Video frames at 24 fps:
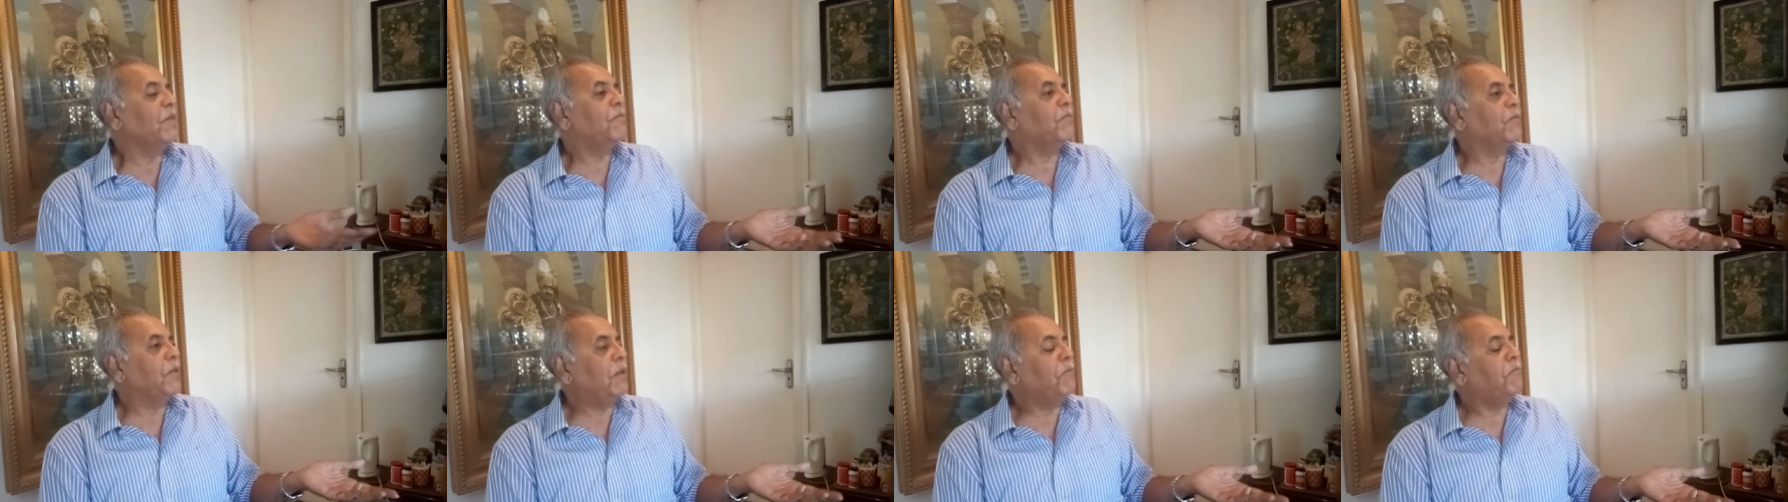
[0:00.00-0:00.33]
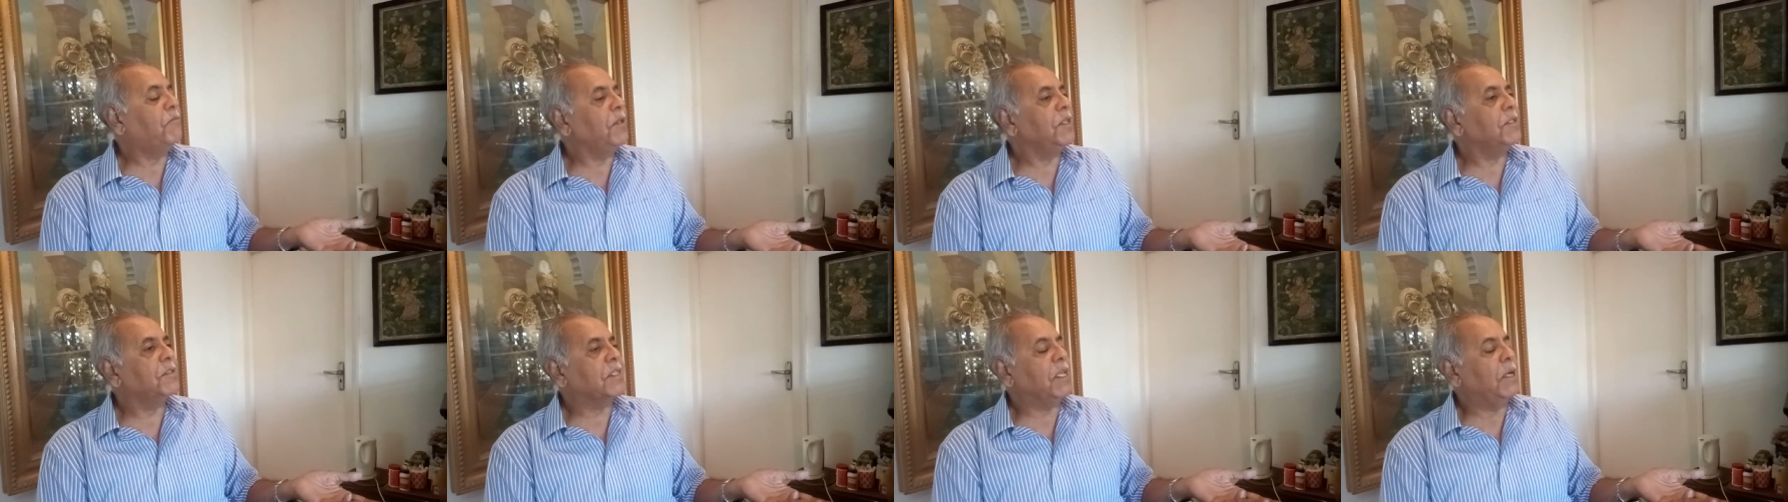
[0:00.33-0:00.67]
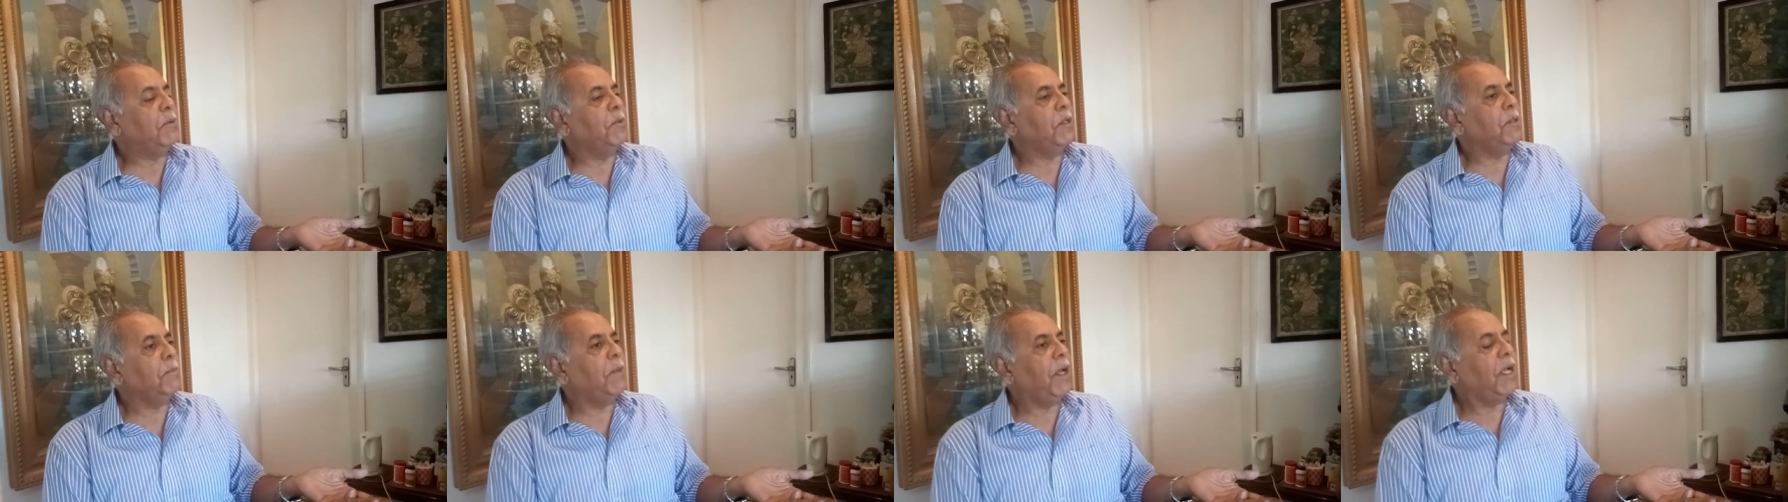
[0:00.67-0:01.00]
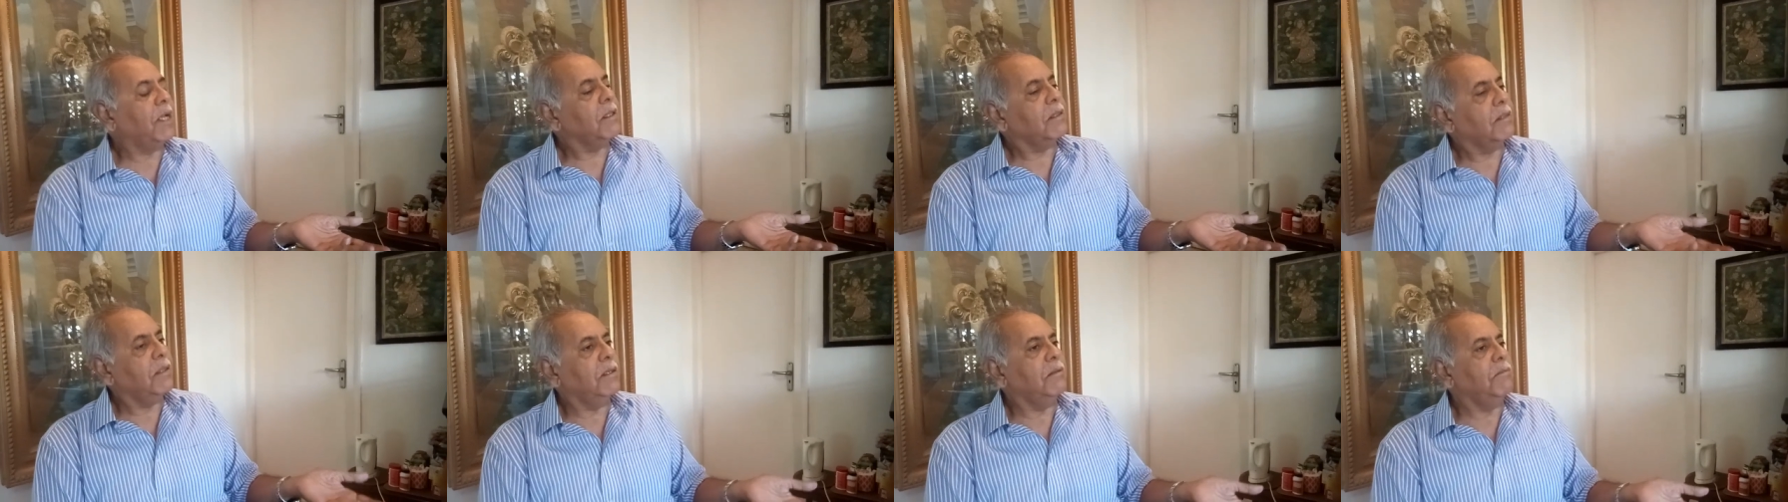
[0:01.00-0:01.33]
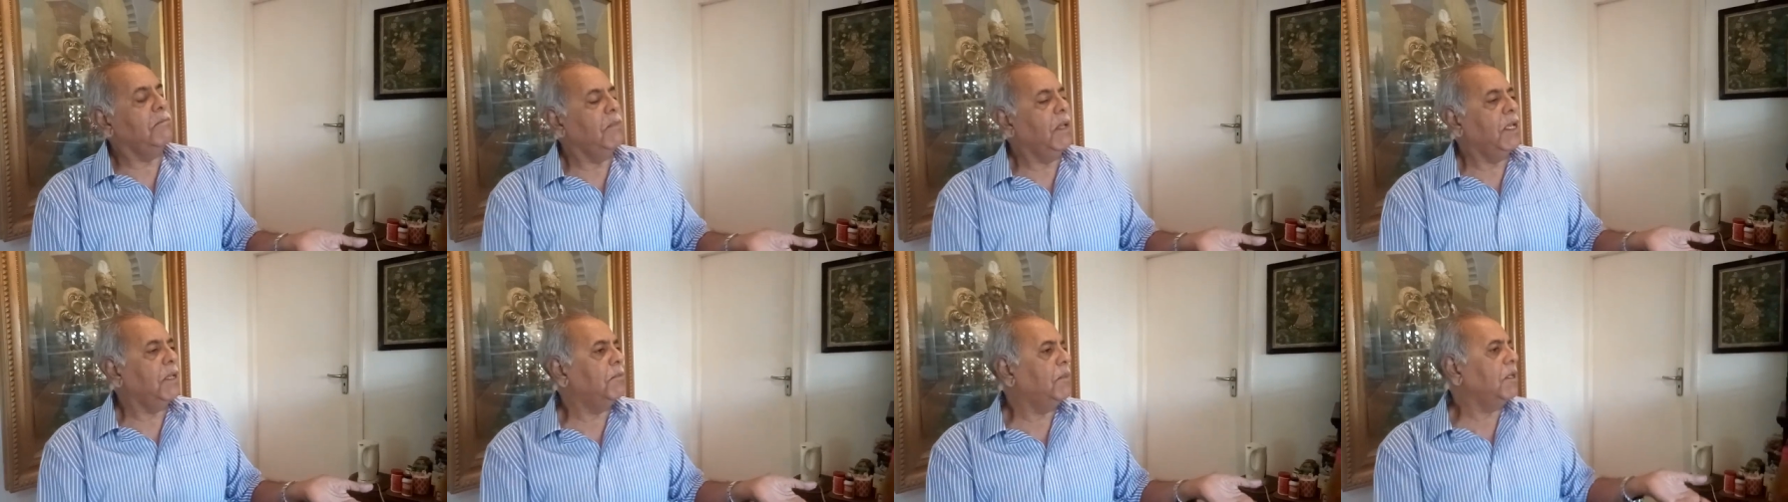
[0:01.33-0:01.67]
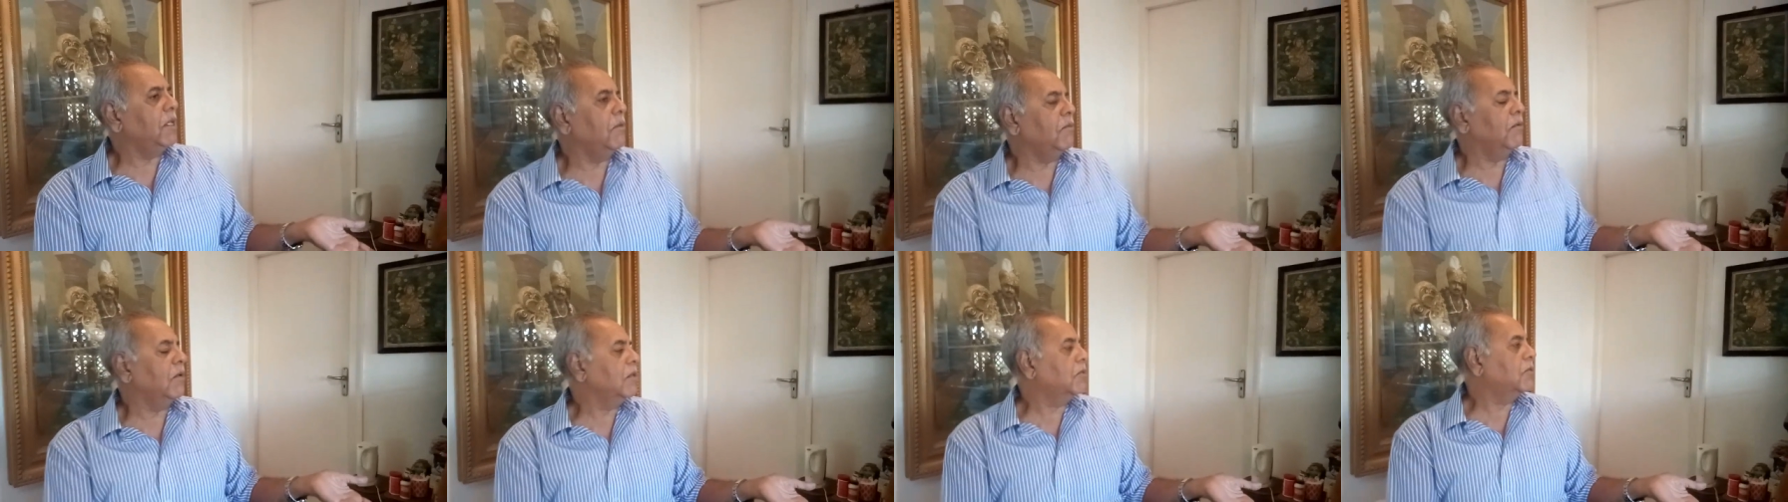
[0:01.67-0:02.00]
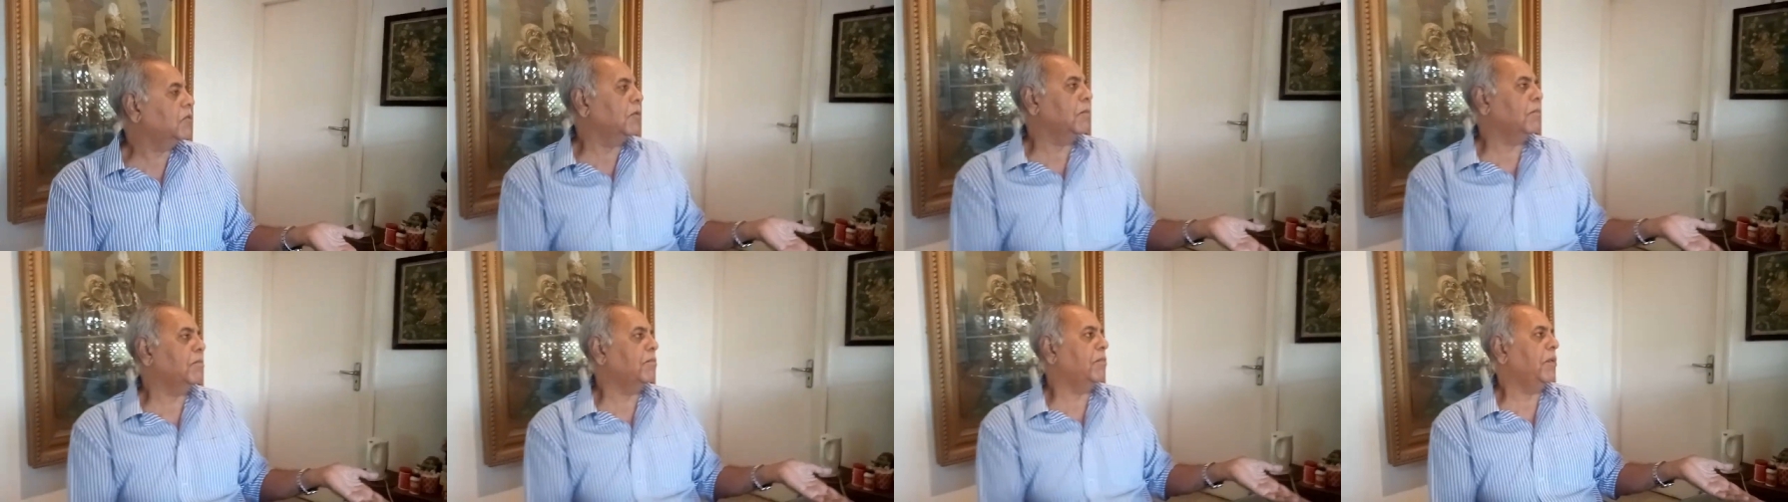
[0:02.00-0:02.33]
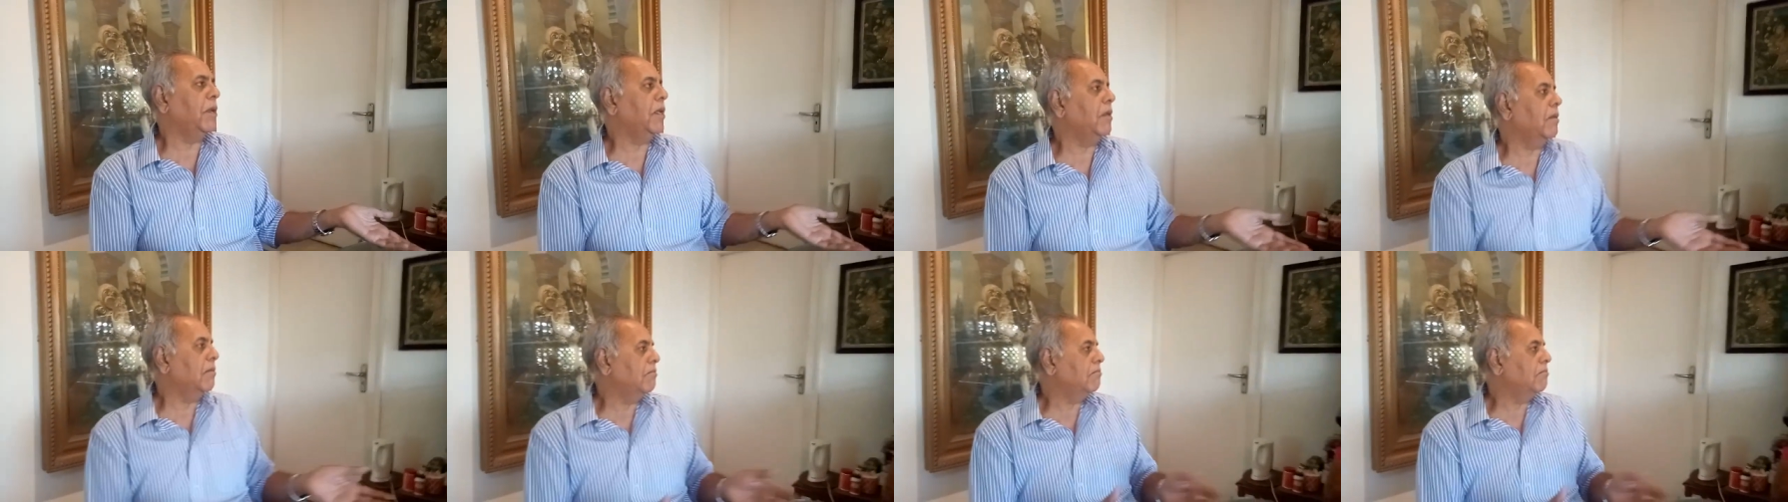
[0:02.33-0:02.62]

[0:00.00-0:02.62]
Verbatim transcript: so if, if he is coming back, then maybe. If you if you